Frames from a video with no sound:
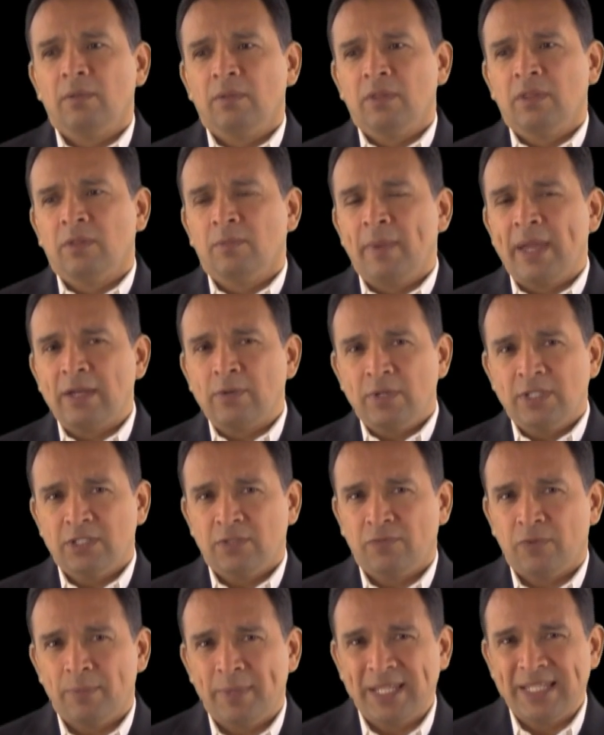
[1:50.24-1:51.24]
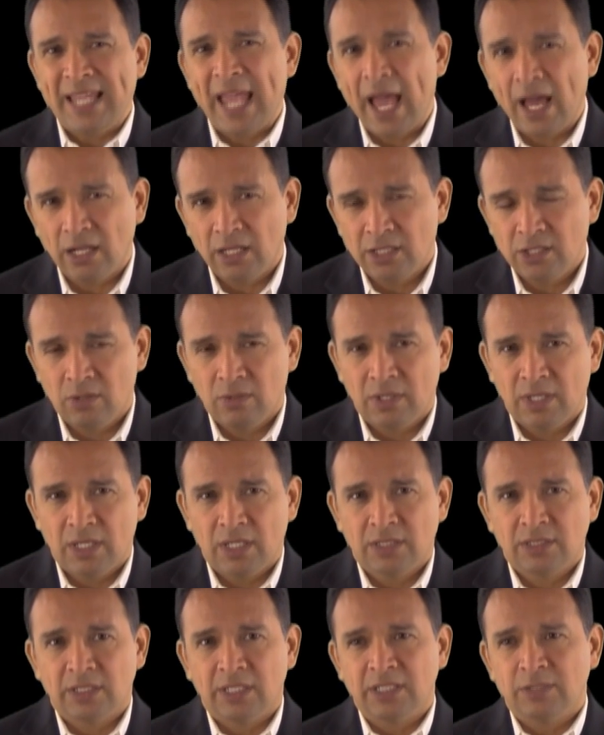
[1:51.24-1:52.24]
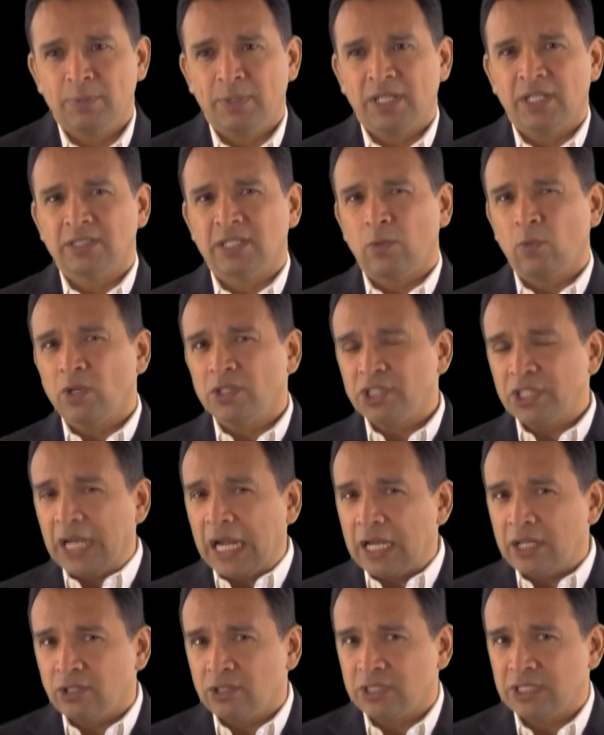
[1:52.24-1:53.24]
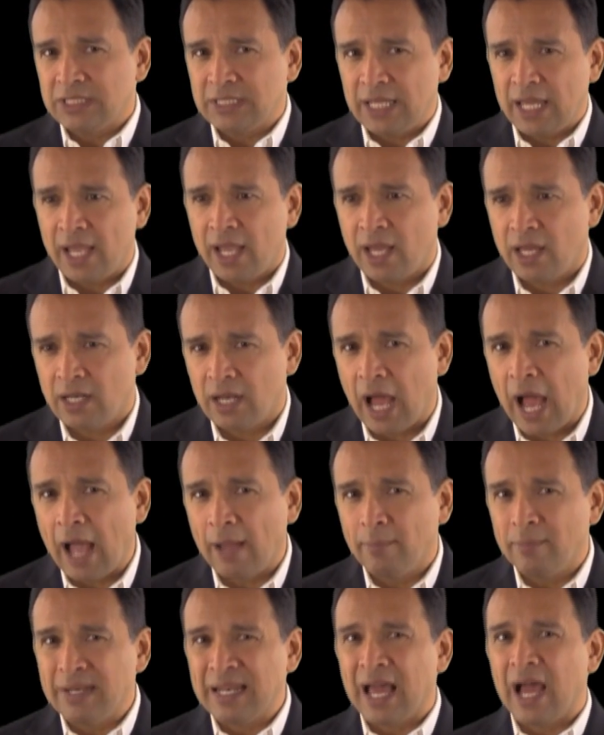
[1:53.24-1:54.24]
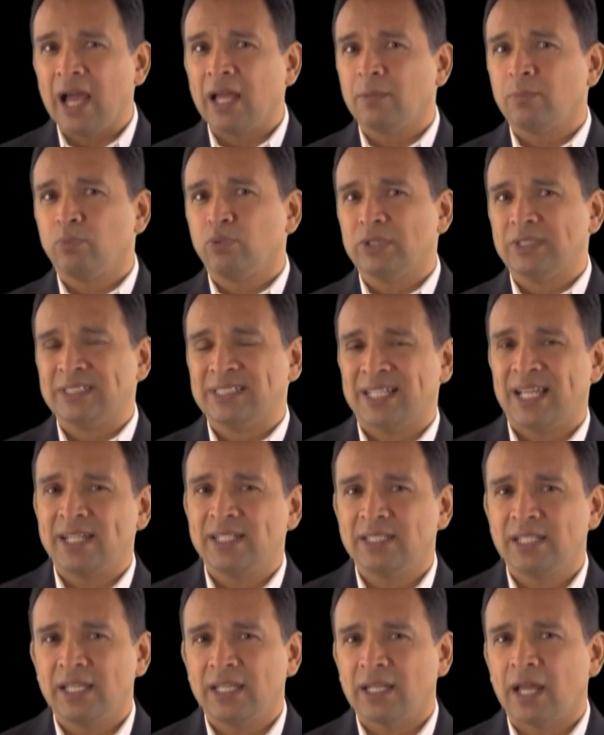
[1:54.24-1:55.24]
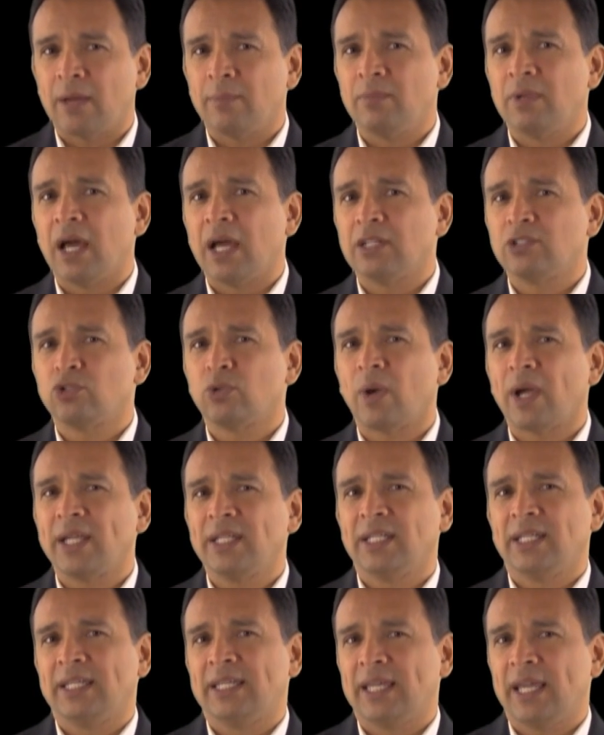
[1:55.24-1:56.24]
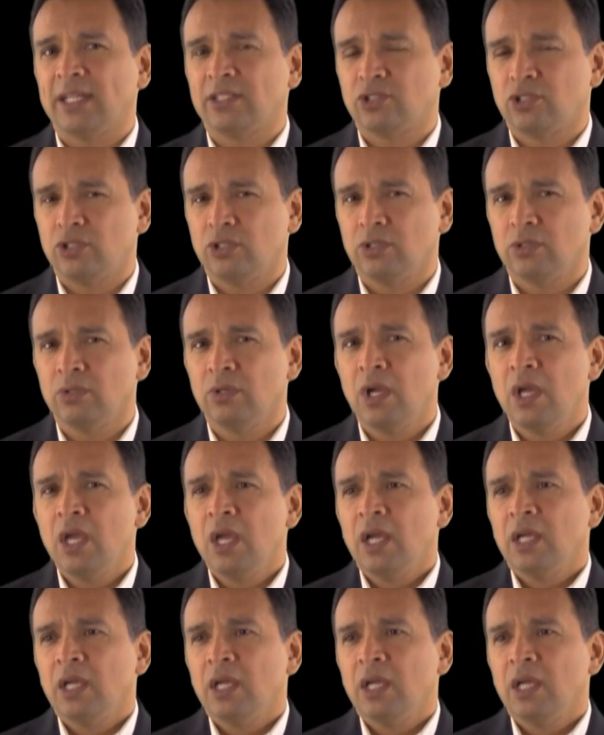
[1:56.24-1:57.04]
the main reason for me telling you this is because I want you to understand I'm not trying to get you